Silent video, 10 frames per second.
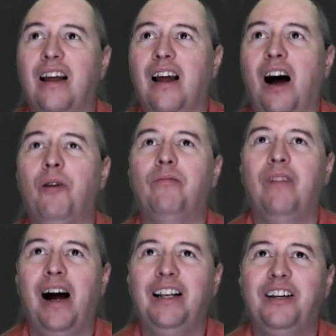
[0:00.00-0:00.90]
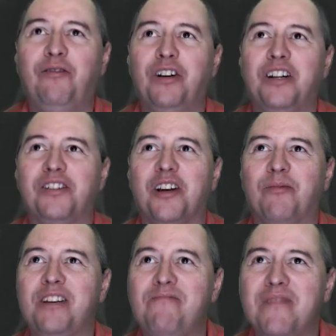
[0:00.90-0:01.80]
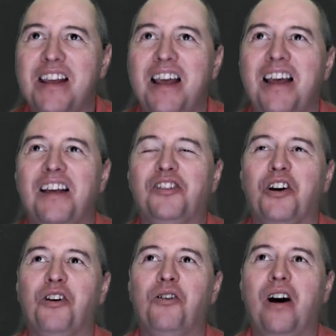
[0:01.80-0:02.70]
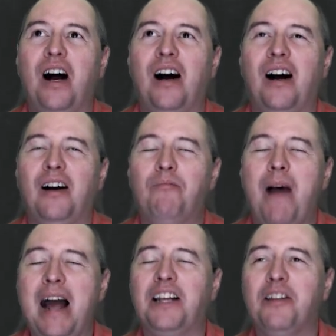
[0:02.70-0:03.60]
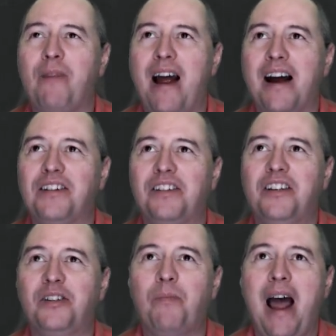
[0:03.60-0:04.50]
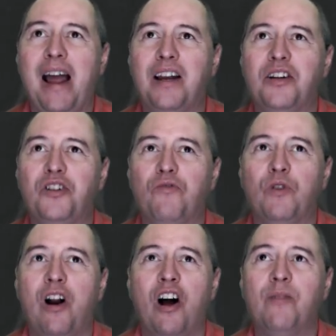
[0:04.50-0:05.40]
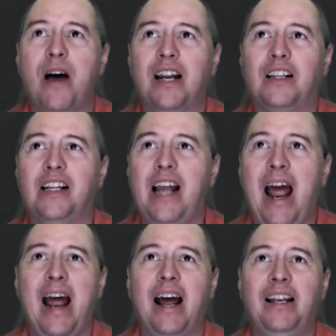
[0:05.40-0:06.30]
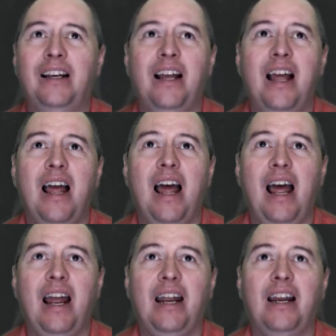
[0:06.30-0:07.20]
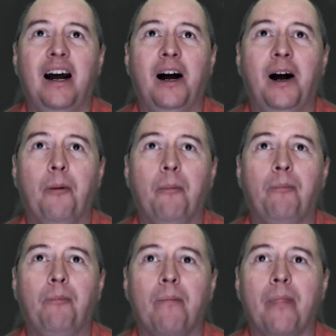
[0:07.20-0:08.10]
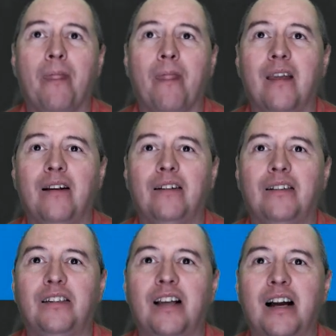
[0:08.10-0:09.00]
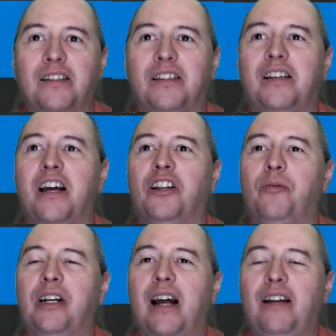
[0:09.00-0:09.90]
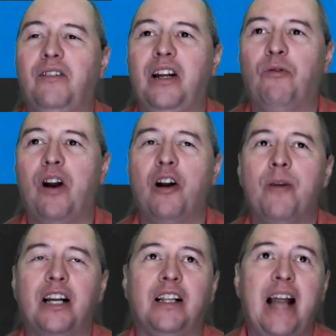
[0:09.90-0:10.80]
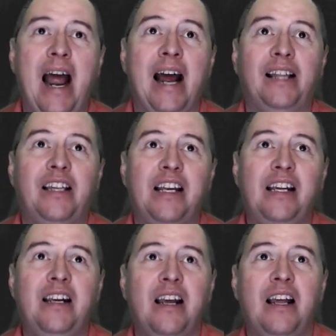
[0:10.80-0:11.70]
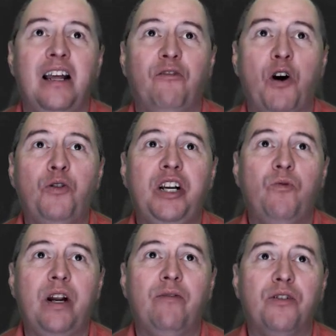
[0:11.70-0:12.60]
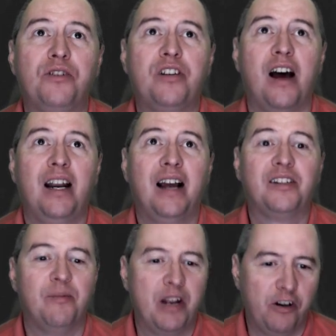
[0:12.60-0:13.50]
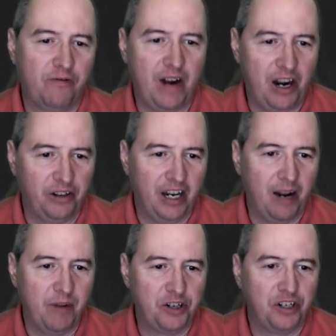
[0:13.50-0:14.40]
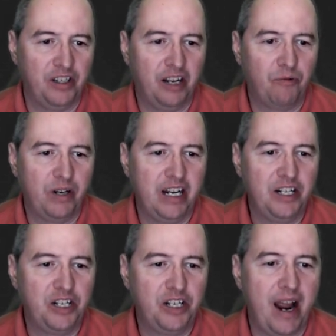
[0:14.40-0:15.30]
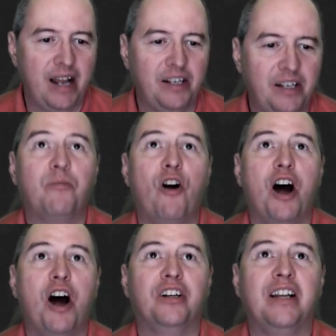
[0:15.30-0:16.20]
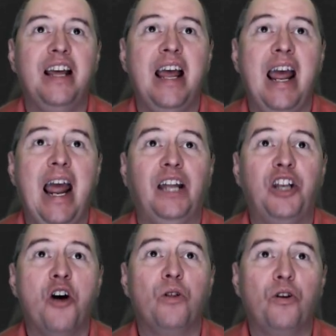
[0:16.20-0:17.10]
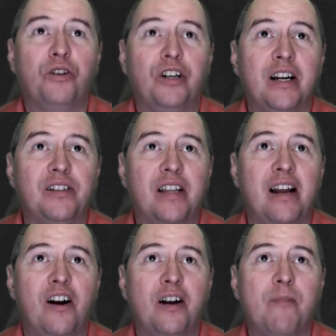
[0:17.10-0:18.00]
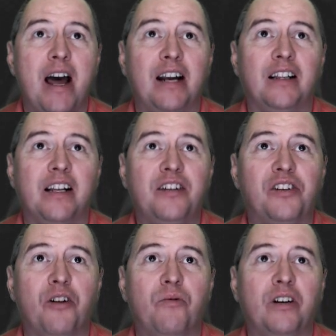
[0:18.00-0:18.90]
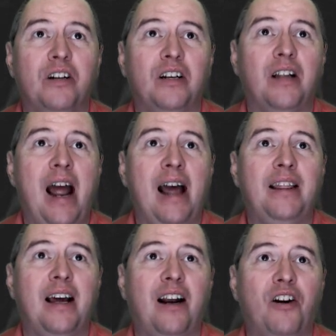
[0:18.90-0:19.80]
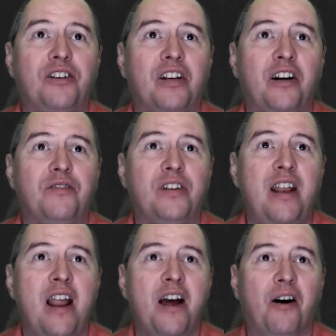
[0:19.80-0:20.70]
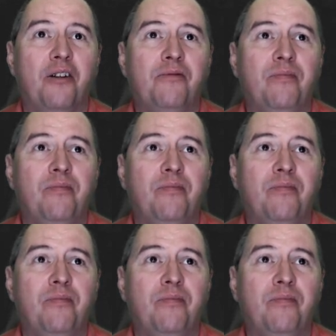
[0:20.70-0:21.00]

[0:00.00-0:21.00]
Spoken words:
Oh, I did forget something. So back in the past, this package would automatically add a size this down a little bit. It would automatically add the FodyWeavers.xml file that I mentioned that we need to add to the project. It no longer does that automatically, so we're going to add that ourselves now.